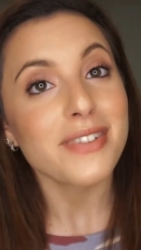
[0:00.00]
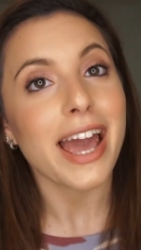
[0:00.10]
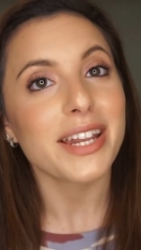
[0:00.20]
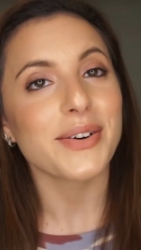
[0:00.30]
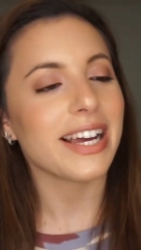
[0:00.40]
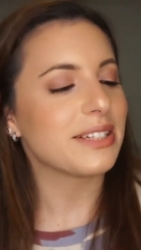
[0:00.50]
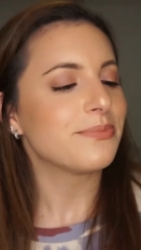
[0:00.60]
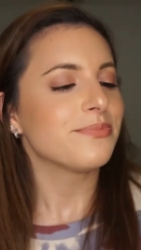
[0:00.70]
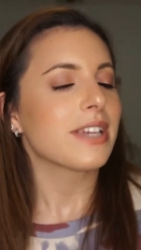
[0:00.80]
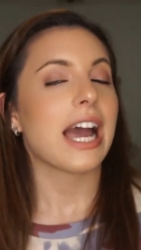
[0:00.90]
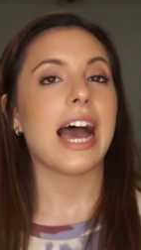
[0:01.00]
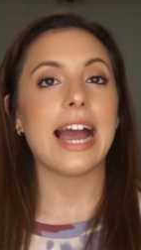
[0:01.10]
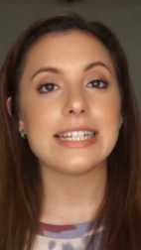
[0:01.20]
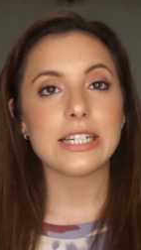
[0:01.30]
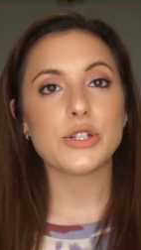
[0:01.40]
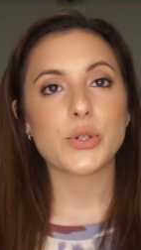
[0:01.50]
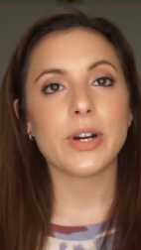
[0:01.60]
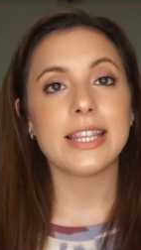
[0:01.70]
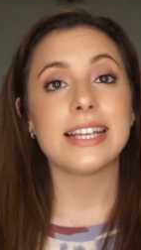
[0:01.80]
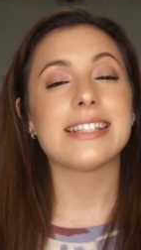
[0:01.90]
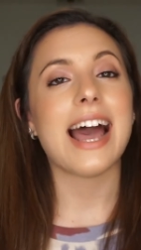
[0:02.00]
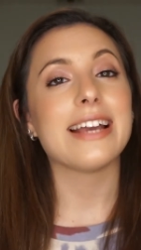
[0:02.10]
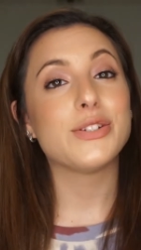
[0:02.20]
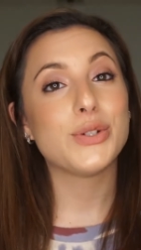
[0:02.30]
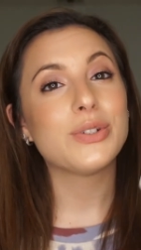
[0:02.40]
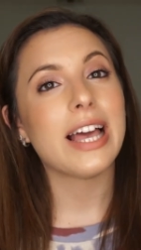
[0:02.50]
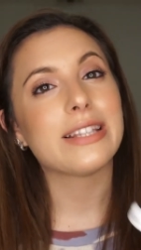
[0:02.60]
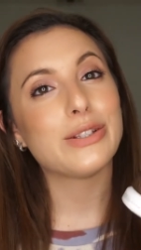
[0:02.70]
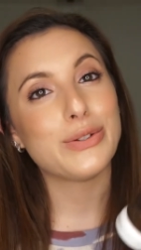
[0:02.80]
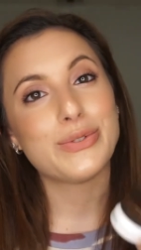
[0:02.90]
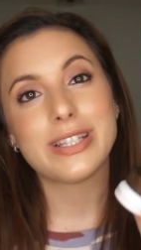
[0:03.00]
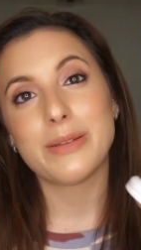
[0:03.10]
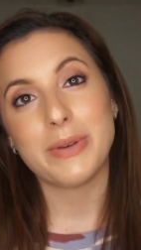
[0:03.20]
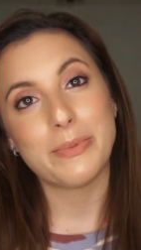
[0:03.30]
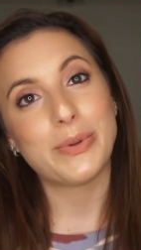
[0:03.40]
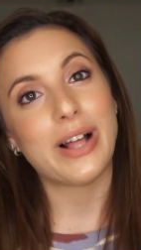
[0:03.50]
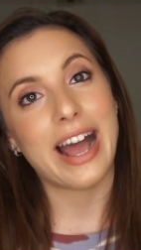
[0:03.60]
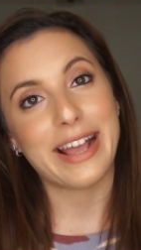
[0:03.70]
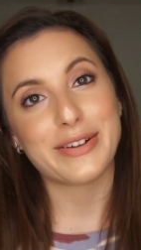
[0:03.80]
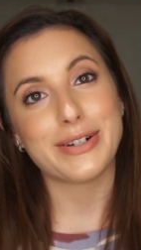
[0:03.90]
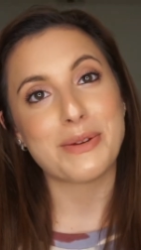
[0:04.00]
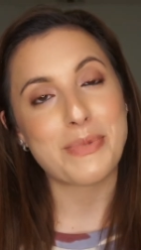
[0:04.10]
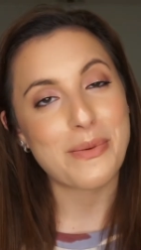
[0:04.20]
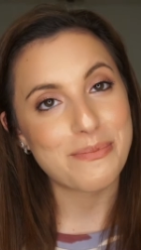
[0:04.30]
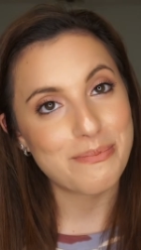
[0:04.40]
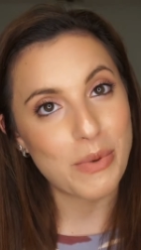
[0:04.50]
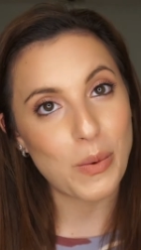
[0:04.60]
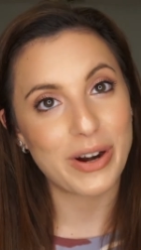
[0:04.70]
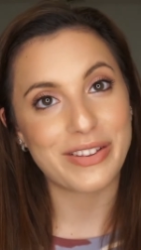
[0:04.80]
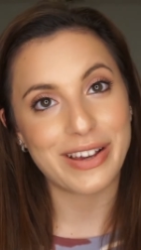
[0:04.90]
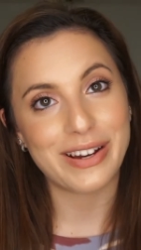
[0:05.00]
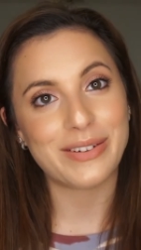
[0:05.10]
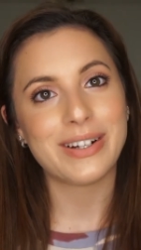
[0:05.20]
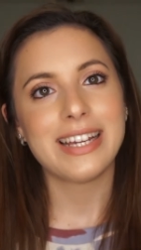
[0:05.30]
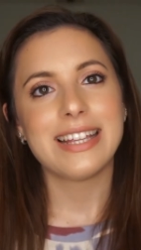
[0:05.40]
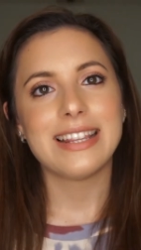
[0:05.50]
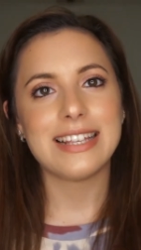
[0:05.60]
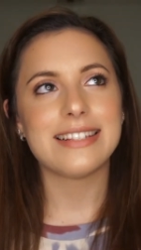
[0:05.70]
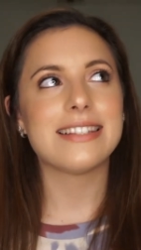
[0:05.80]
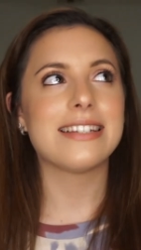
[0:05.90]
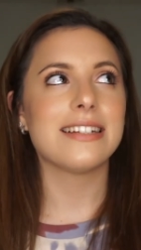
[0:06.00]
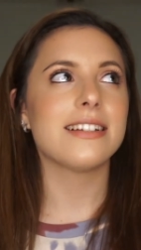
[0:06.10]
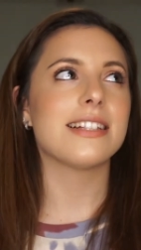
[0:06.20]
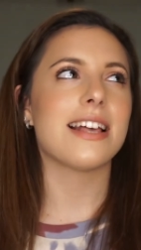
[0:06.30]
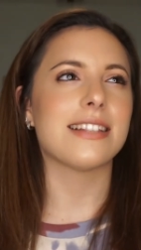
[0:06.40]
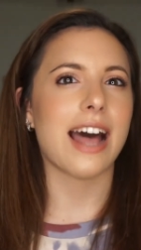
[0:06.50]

anyway, I did enjoy this. I do like the Youth to the People eye cream more though. This still is as